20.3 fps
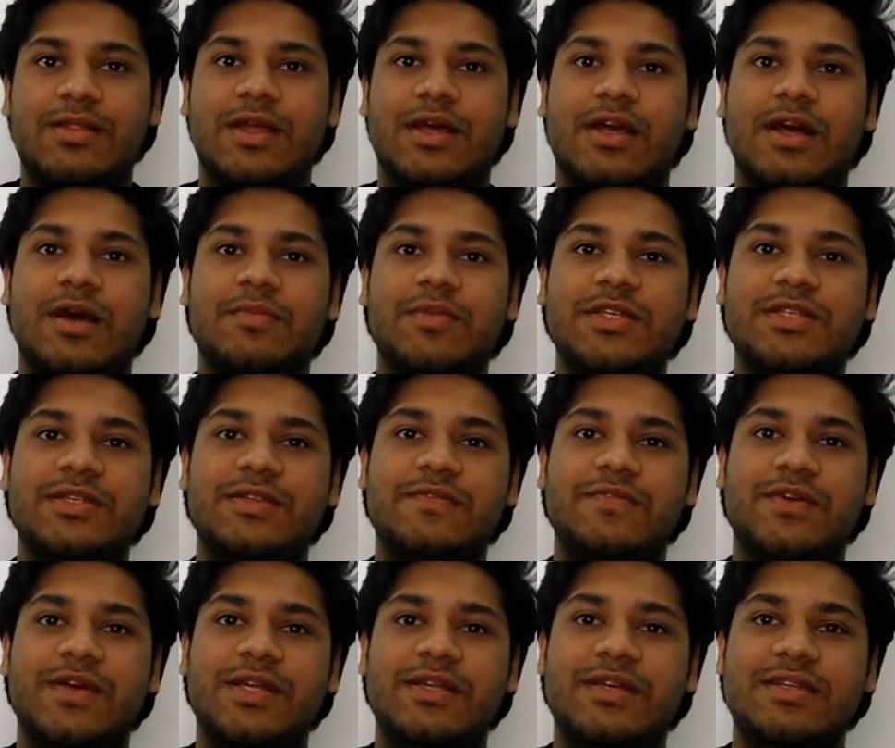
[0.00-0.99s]
The Commission
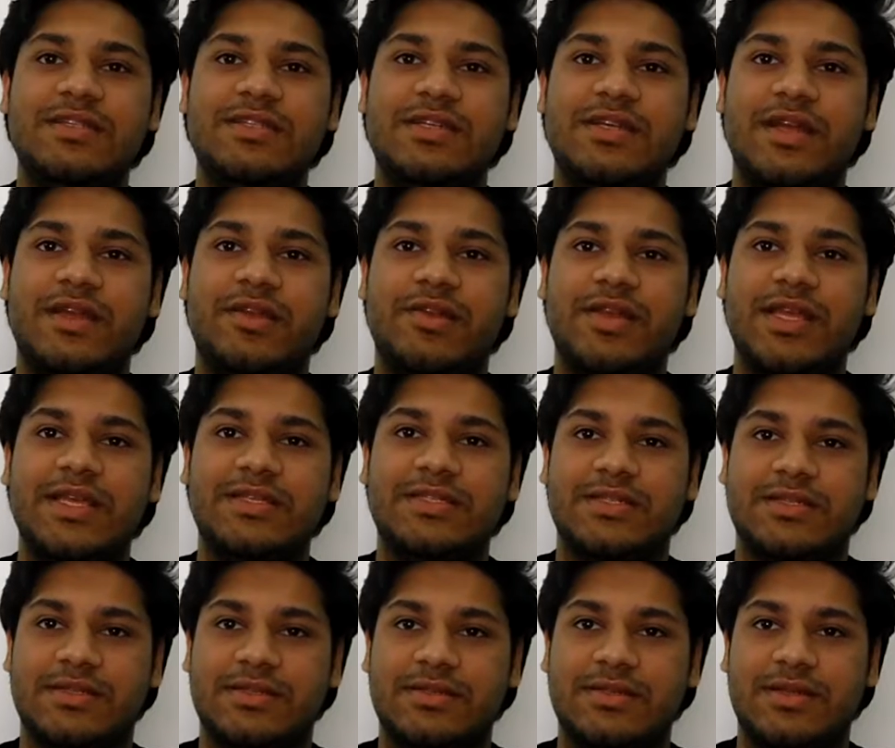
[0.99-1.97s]
for Energy
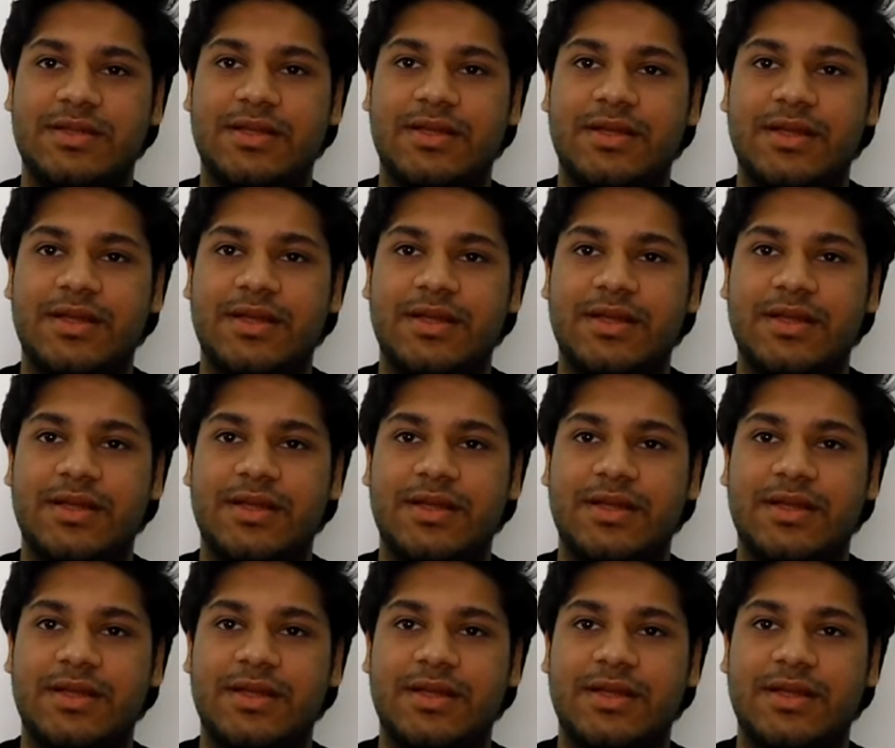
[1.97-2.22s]
Regulation